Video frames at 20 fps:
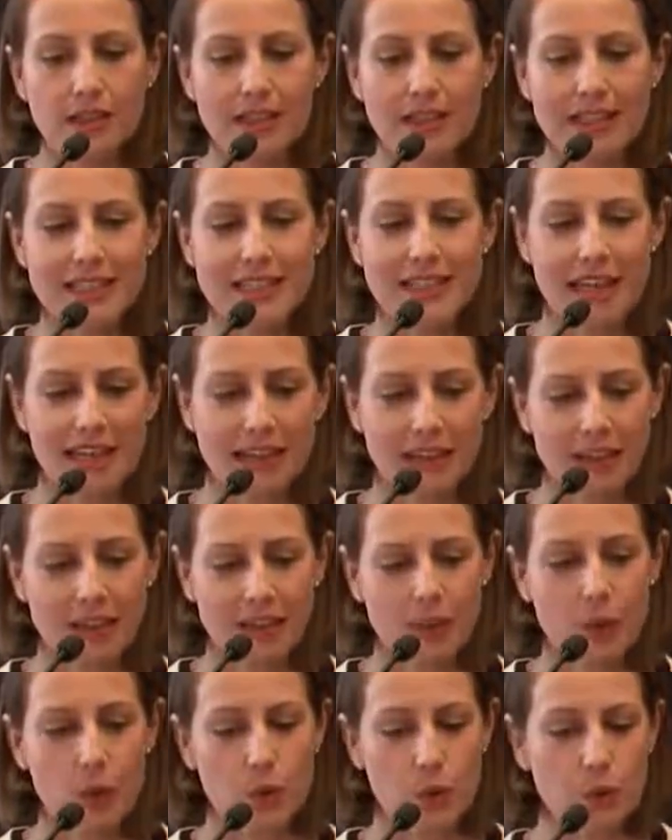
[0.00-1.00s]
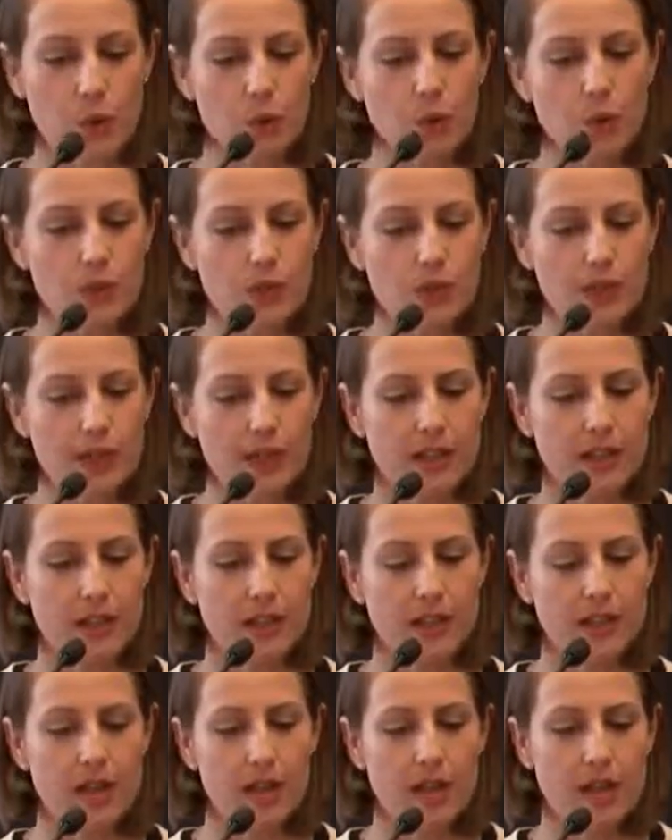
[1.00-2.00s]
data or tools to
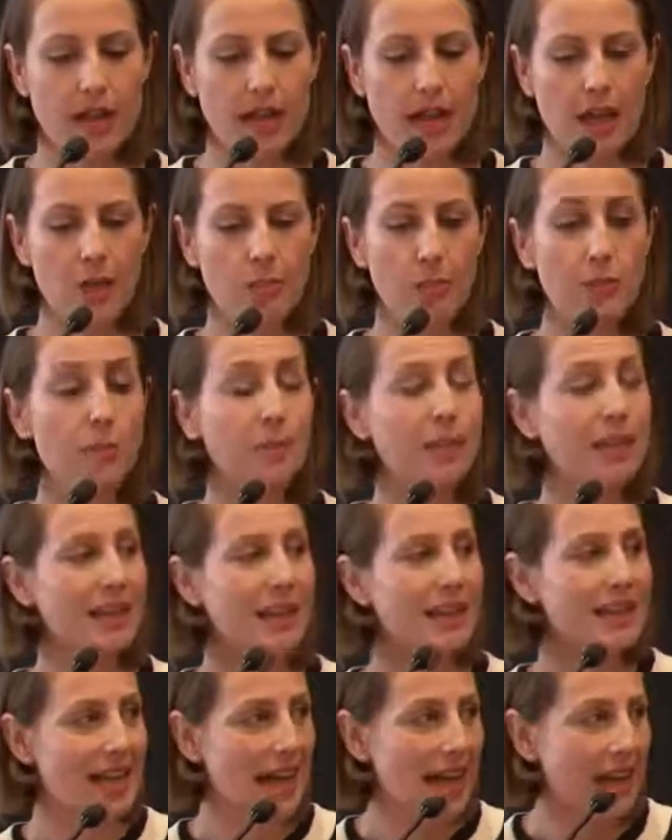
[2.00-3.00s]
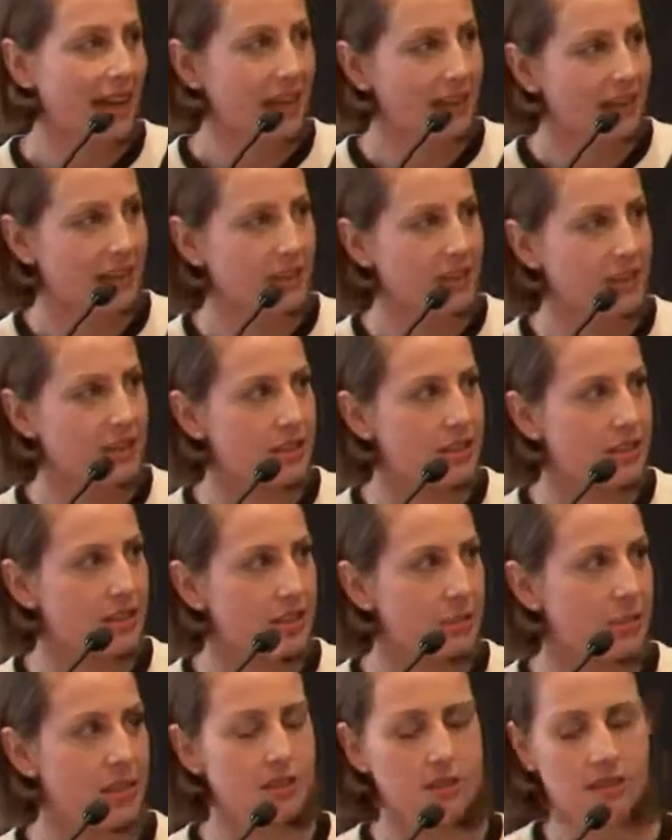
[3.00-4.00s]
actually help you plan ahead?
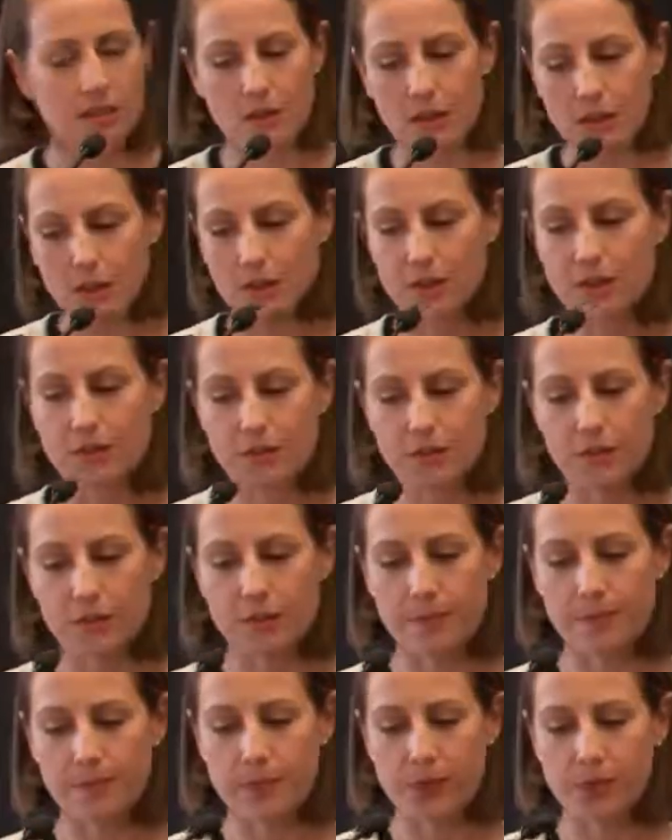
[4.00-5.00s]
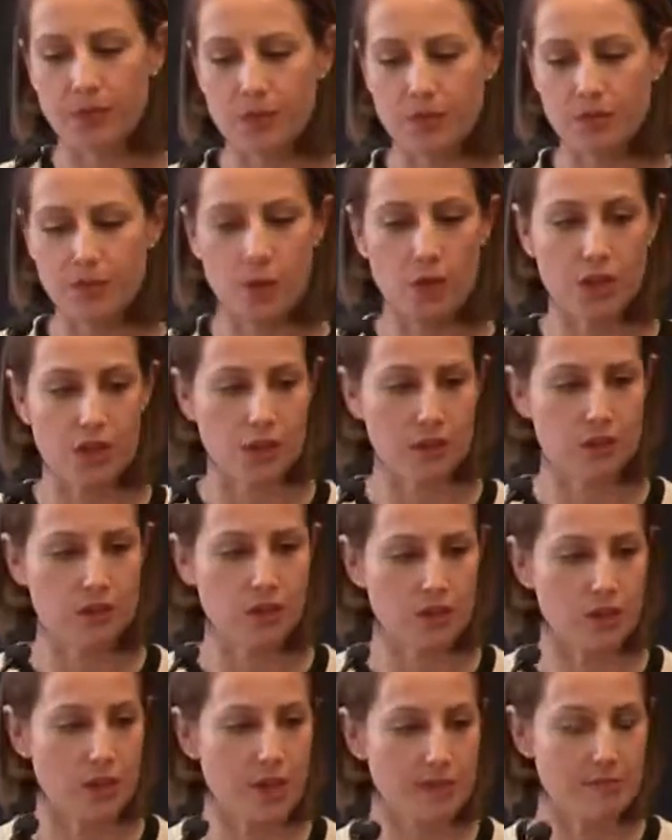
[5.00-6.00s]
Mm-hmm. Because a lot of a lot of what you do,
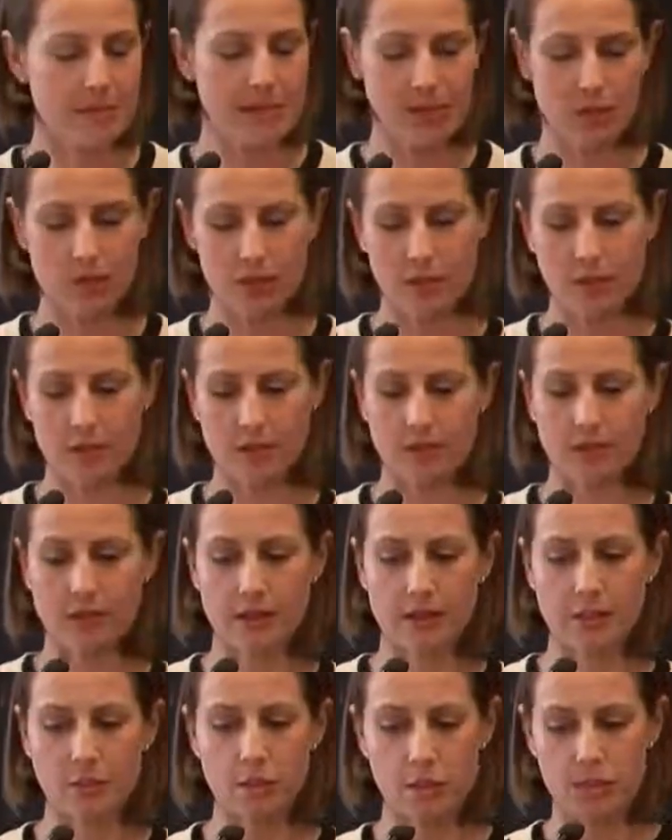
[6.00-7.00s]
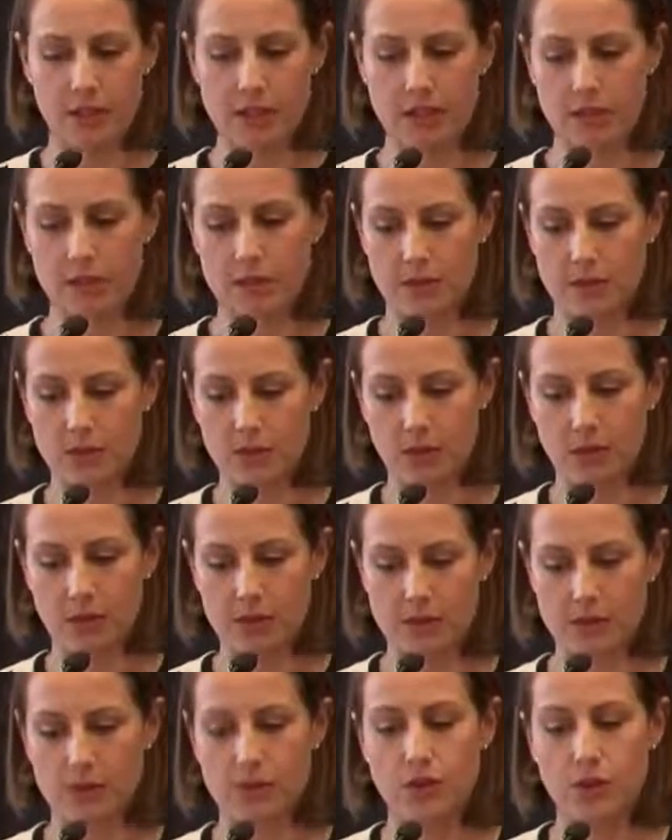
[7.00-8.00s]
I imagine, and what we do as journalists
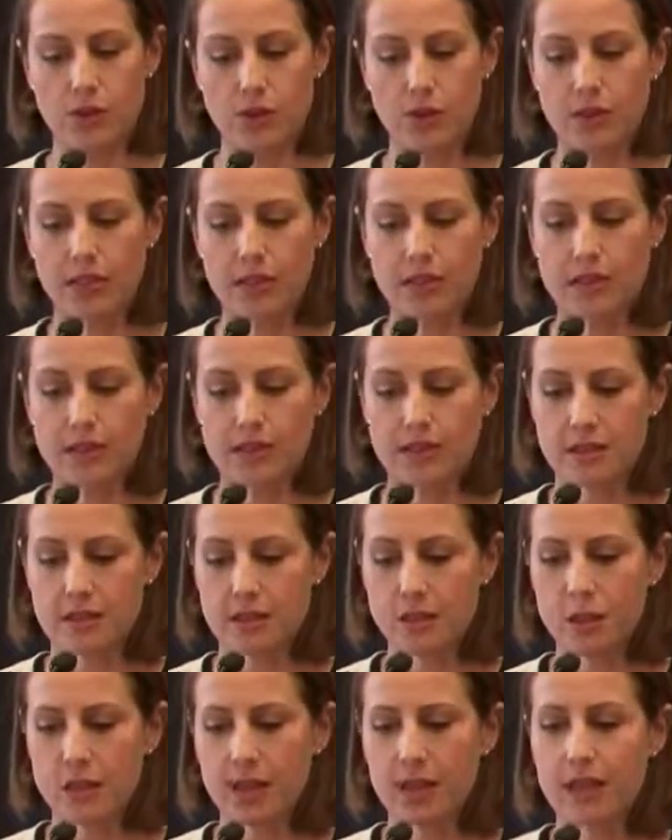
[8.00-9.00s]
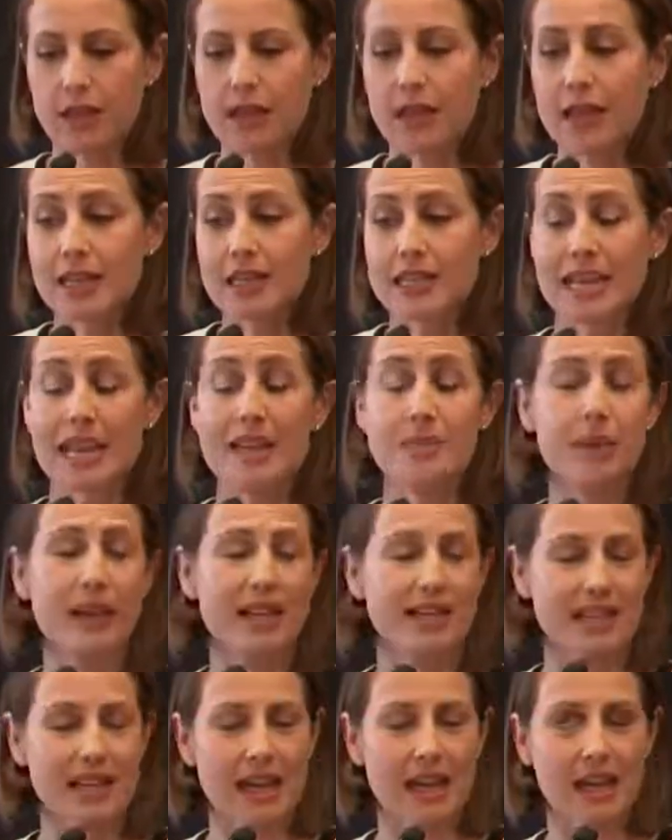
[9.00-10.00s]
or social editors is look at day by
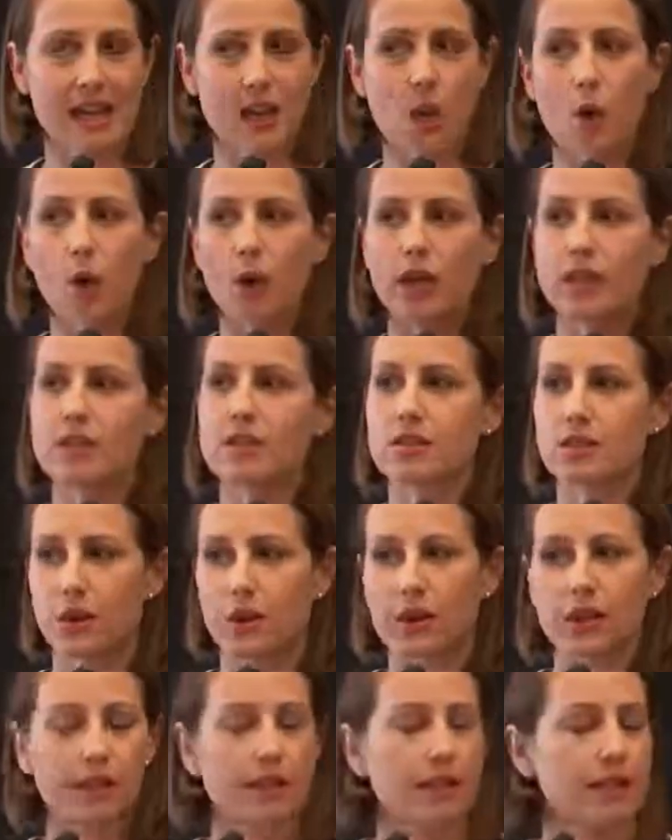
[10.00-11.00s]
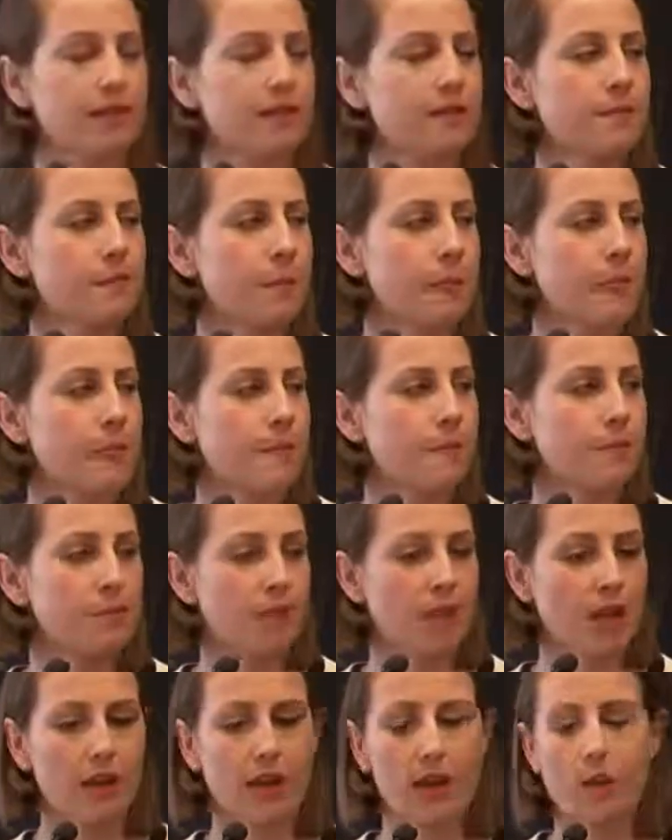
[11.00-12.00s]
day or historically. Mm-hmm.
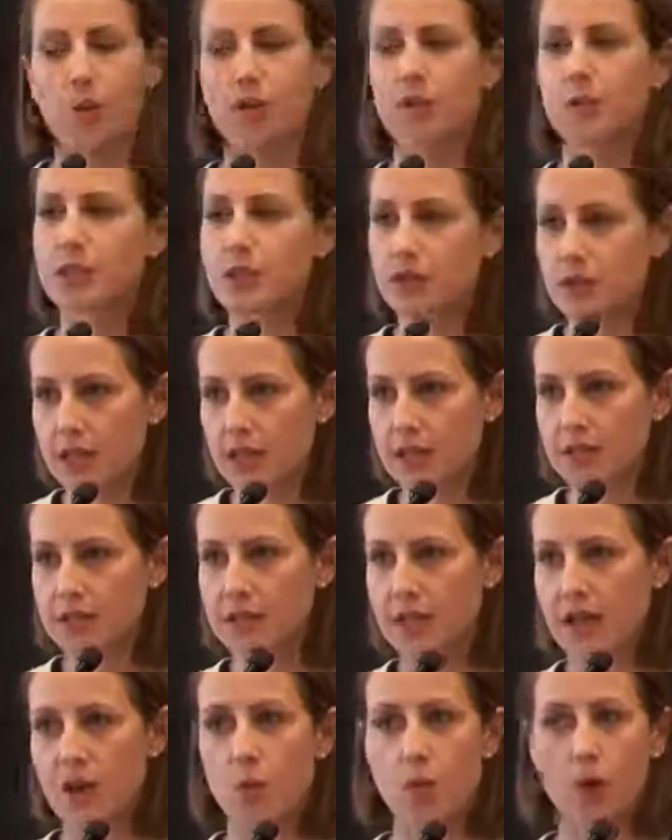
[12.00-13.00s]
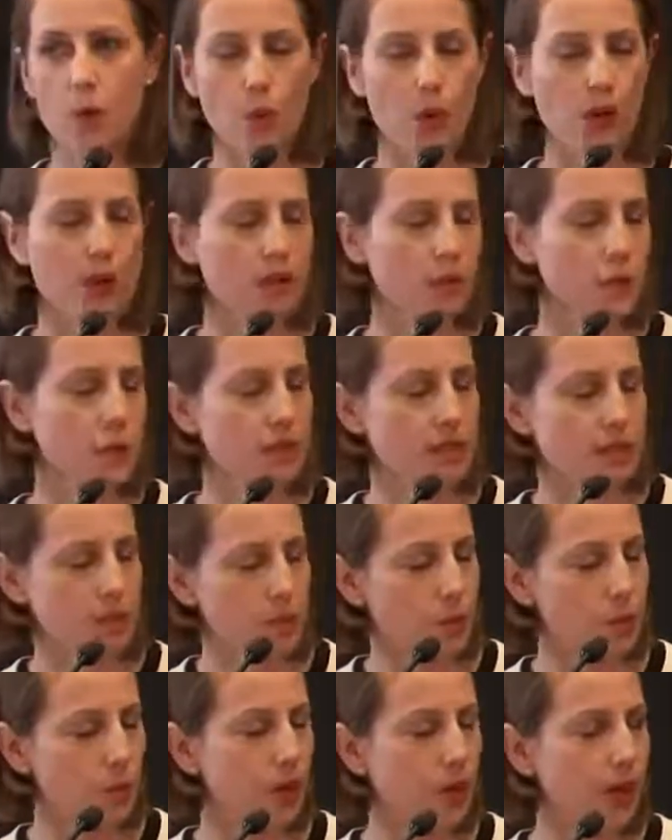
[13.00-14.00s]
Okay, what did we do yesterday? What worked? What
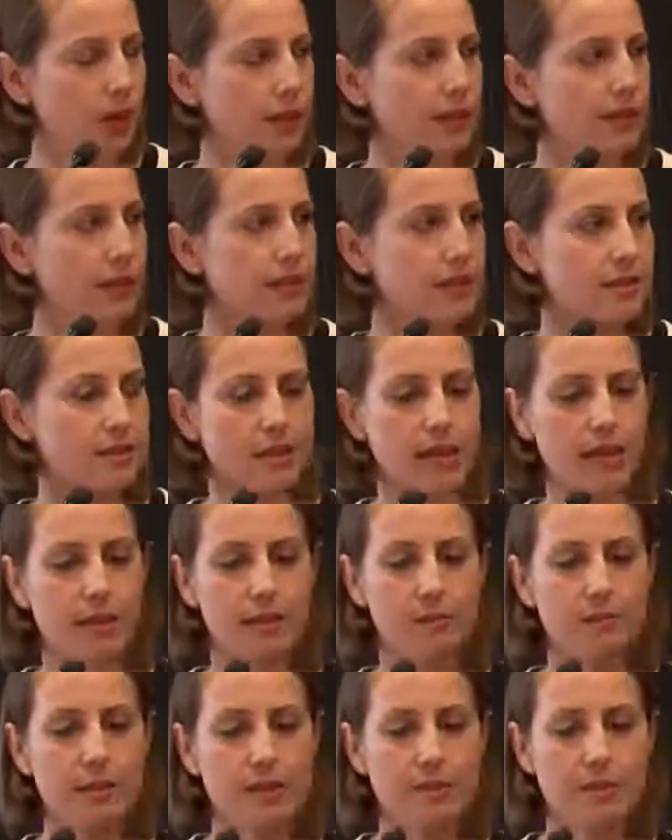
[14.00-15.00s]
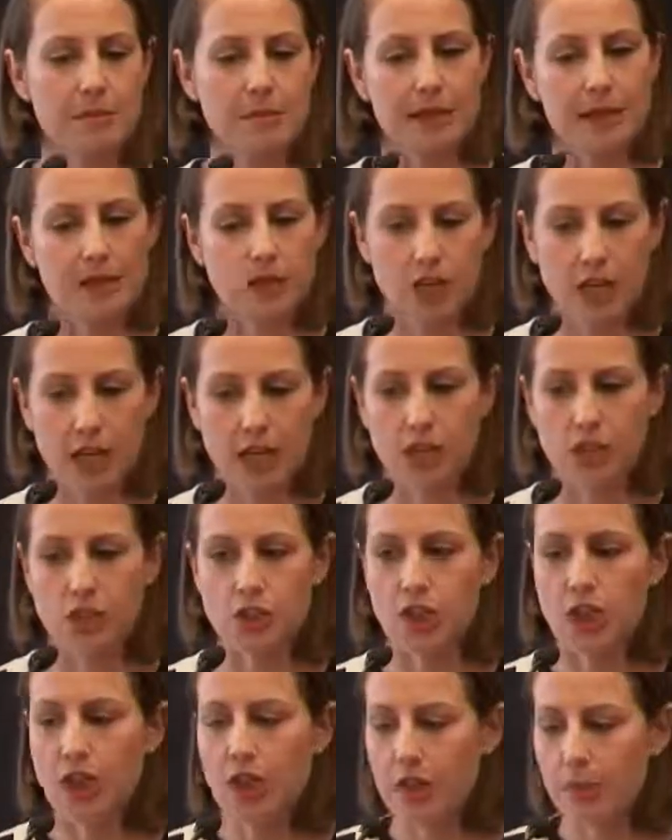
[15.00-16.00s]
didn't work? And let's like maybe make a
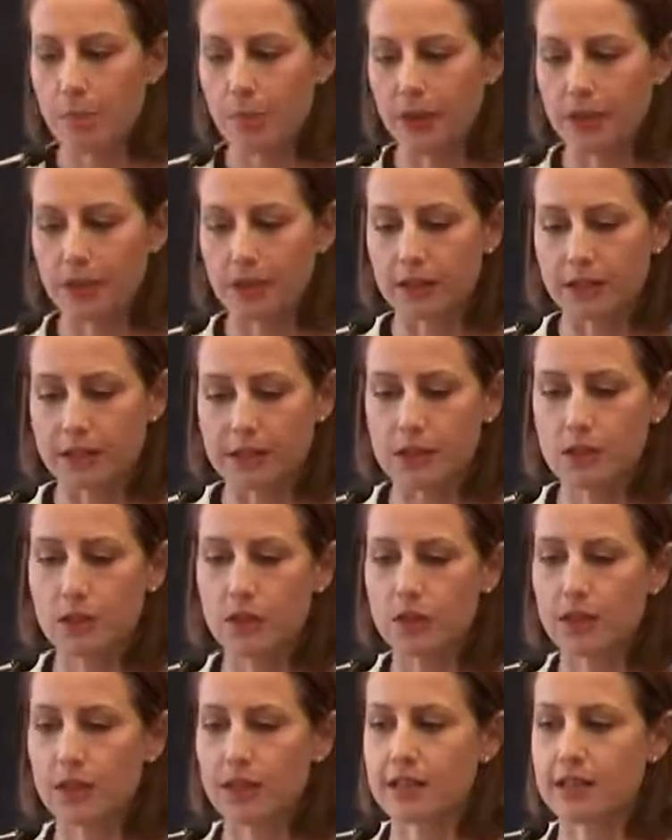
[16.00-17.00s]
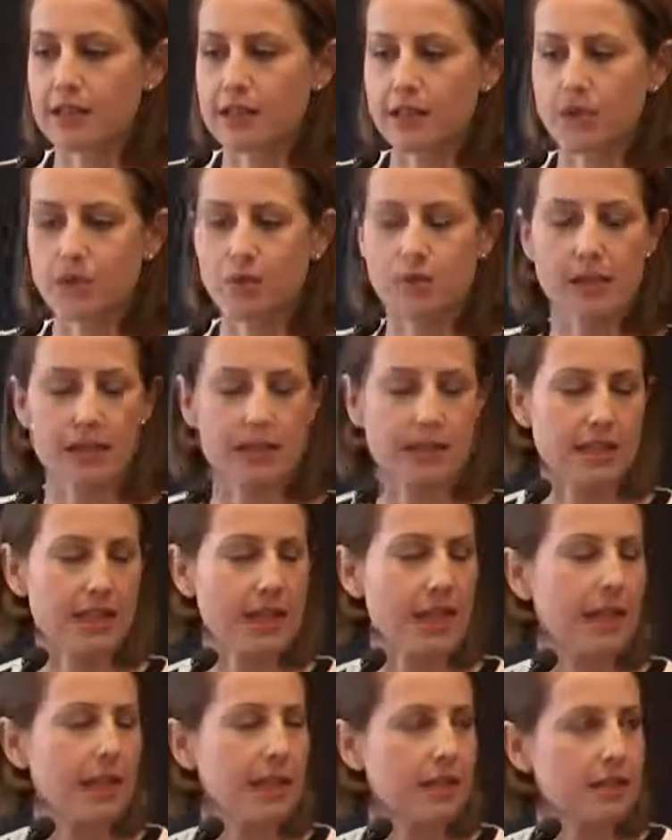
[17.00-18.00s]
change. But let's look like several months
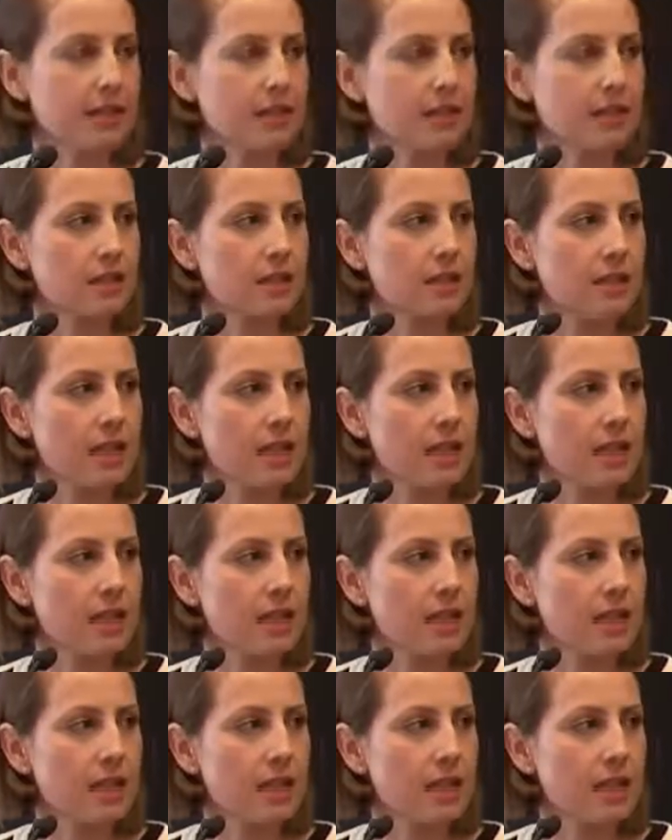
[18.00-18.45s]
ahead.